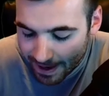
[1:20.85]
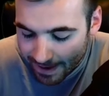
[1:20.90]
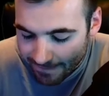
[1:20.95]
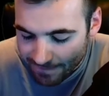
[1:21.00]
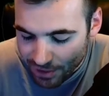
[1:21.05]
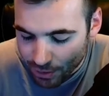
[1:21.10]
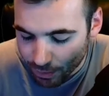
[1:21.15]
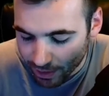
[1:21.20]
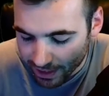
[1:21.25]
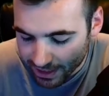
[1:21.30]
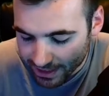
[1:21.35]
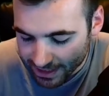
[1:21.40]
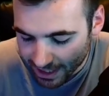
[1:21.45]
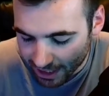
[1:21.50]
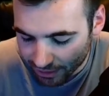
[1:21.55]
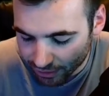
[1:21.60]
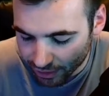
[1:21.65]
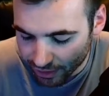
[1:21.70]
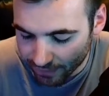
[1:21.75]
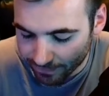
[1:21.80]
If you want to
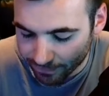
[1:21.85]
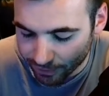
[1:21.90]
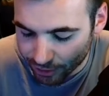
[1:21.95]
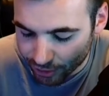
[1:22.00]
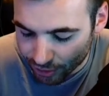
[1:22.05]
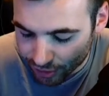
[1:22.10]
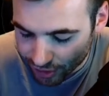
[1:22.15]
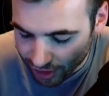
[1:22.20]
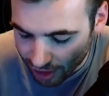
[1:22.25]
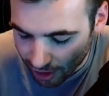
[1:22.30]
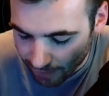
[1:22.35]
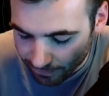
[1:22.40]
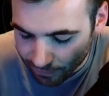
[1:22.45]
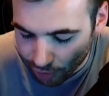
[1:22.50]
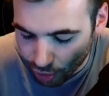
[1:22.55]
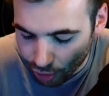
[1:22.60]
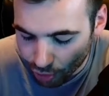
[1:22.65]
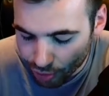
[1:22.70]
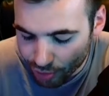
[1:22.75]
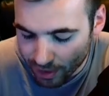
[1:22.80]
download it for yourself,
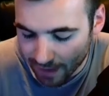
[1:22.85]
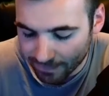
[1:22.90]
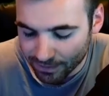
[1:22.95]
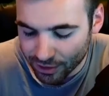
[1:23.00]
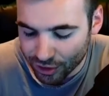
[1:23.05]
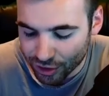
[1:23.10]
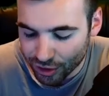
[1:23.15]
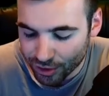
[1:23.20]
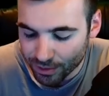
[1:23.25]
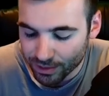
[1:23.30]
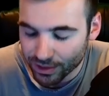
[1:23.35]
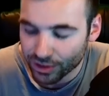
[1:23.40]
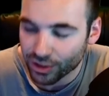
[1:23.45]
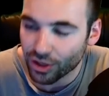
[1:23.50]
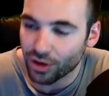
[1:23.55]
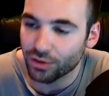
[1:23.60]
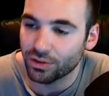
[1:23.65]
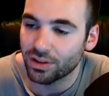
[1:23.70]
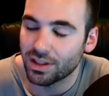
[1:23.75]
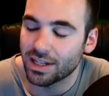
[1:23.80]
all you have to do is
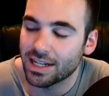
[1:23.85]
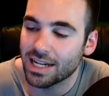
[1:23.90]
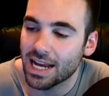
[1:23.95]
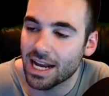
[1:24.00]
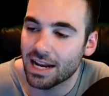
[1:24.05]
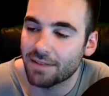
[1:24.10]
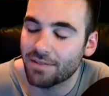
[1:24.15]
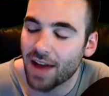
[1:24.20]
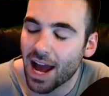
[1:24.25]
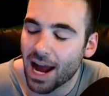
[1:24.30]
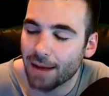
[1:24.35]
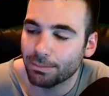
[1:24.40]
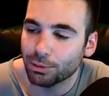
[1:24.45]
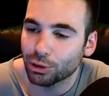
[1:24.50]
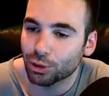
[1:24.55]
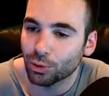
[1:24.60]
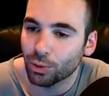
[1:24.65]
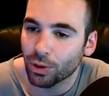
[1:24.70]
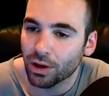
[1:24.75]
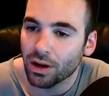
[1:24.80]
go to the native app
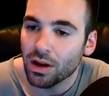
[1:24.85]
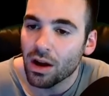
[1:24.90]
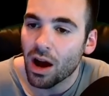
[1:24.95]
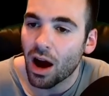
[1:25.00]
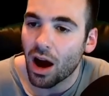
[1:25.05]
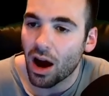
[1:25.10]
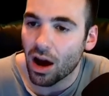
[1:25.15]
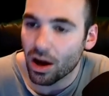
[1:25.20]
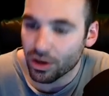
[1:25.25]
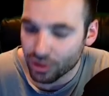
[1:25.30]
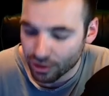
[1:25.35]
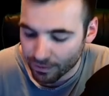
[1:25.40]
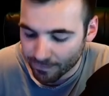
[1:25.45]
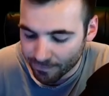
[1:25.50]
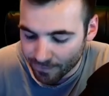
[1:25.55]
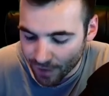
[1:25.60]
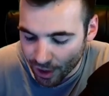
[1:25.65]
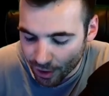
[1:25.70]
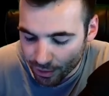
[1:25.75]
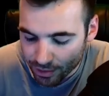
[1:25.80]
store on your
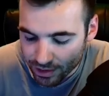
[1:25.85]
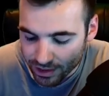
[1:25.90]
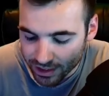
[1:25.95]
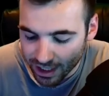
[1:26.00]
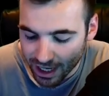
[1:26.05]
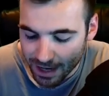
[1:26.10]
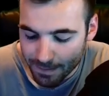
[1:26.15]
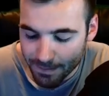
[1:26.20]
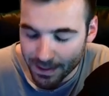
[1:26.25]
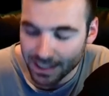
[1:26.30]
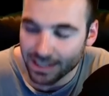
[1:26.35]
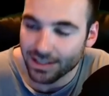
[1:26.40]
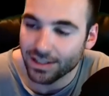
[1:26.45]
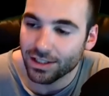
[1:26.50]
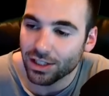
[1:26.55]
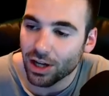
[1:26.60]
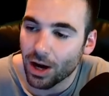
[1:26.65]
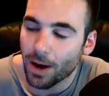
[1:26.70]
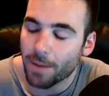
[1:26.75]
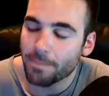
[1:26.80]
phone, type in
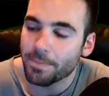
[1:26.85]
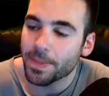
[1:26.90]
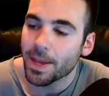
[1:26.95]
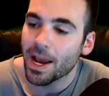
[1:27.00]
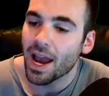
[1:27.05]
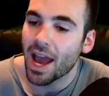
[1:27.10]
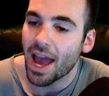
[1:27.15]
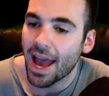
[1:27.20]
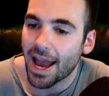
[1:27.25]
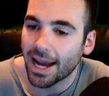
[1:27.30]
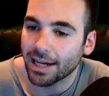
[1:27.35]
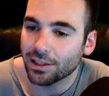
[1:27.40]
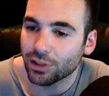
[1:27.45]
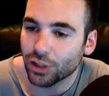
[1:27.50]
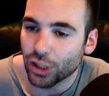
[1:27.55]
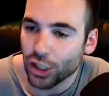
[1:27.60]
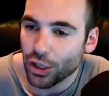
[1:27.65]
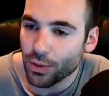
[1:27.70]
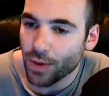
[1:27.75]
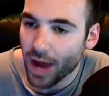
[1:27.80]
XUMM, X
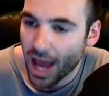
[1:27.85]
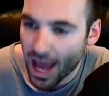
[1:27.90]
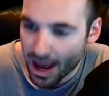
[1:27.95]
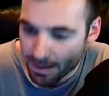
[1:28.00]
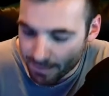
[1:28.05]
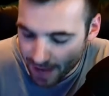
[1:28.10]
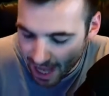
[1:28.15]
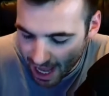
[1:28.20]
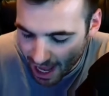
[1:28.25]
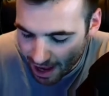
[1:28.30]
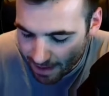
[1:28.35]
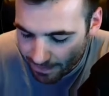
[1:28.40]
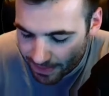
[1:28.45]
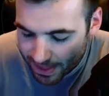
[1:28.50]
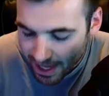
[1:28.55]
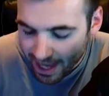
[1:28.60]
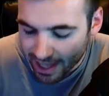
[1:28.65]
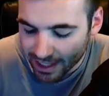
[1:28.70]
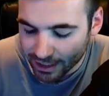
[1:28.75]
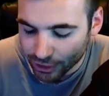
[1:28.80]
U M M,
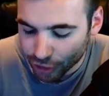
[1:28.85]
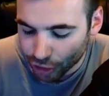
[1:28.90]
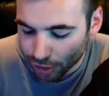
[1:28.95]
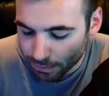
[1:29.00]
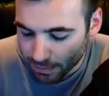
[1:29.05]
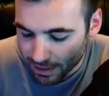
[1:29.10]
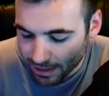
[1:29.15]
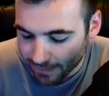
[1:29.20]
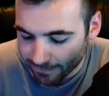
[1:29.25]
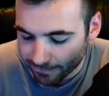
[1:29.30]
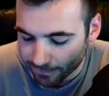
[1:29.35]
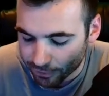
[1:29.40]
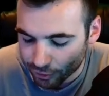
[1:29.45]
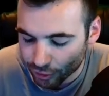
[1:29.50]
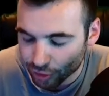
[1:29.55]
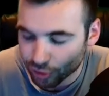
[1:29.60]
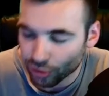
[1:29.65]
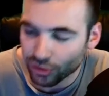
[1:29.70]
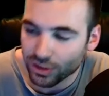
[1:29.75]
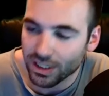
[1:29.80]
and it should be the
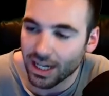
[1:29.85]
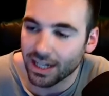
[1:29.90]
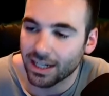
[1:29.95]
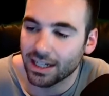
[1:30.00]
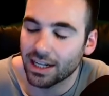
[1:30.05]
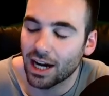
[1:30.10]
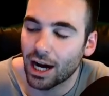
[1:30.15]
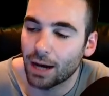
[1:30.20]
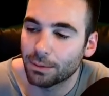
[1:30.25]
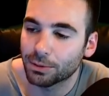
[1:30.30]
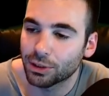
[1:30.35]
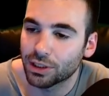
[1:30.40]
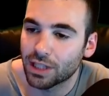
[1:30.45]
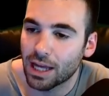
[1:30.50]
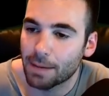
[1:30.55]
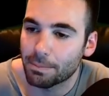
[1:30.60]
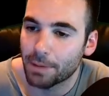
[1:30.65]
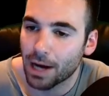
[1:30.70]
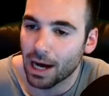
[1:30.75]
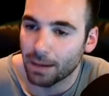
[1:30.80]
first or second option
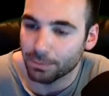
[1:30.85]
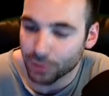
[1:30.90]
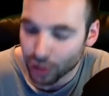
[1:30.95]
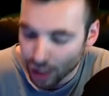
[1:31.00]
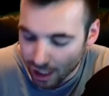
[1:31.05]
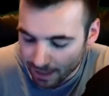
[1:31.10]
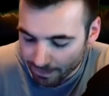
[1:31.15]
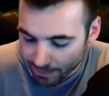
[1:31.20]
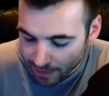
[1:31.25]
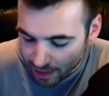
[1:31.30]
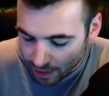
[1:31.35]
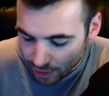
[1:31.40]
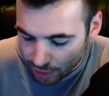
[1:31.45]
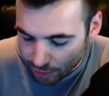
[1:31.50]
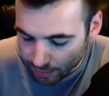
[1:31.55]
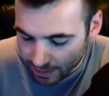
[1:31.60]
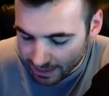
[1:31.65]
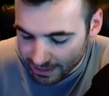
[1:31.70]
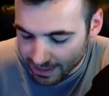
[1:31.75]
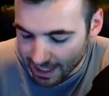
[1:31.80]
that pops up.
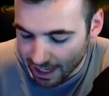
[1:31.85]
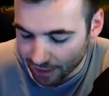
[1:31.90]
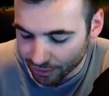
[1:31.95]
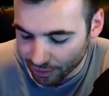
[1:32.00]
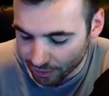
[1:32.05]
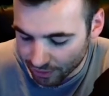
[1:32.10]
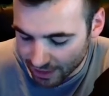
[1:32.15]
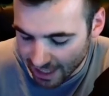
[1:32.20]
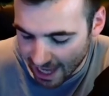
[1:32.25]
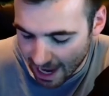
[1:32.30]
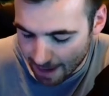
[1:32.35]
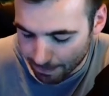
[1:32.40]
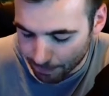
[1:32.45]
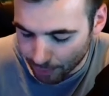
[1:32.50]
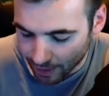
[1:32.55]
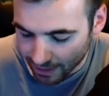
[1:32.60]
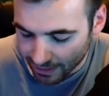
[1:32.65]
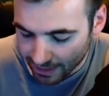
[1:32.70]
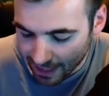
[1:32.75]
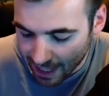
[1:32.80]
You can download the app
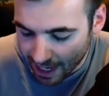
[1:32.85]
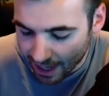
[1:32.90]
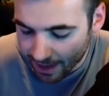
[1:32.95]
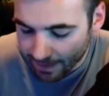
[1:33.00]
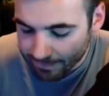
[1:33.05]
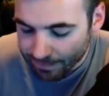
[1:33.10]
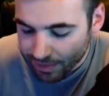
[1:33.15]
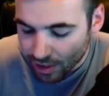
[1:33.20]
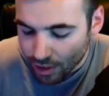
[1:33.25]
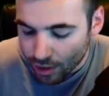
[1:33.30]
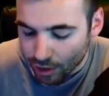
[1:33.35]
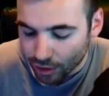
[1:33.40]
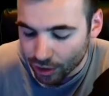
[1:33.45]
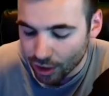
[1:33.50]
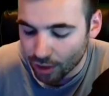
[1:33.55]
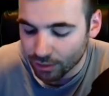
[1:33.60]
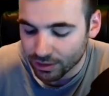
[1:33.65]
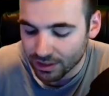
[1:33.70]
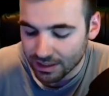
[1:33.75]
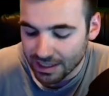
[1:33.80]
right there,
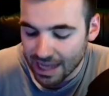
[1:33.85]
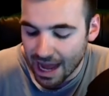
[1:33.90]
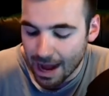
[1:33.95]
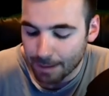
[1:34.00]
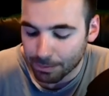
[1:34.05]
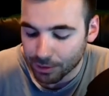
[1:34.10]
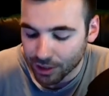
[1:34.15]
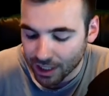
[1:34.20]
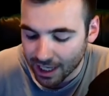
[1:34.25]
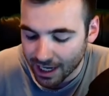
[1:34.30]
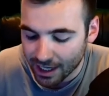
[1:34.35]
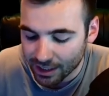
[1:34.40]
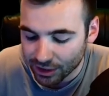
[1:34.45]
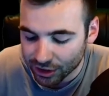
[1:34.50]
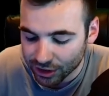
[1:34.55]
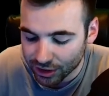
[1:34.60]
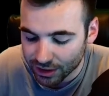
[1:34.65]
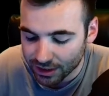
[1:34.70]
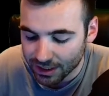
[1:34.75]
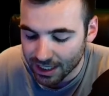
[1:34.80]
go to the
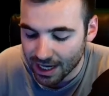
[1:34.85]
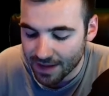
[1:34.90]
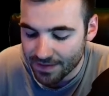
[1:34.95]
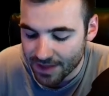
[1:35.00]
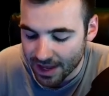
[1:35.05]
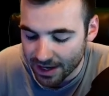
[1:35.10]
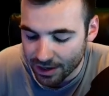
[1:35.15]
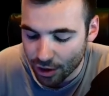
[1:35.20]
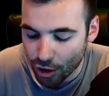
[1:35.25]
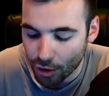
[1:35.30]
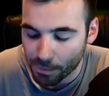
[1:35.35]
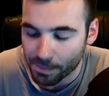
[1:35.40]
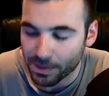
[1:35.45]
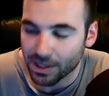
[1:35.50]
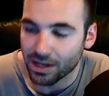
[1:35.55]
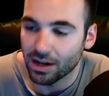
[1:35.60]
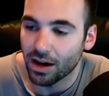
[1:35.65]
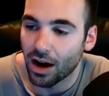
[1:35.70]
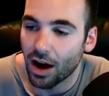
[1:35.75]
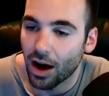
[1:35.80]
application, and then open
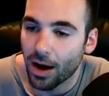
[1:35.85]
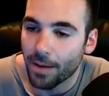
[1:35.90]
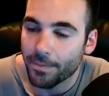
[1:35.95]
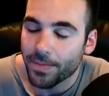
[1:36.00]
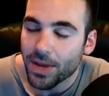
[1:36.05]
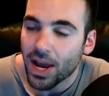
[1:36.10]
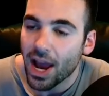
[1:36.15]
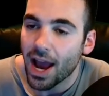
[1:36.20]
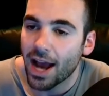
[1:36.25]
it up.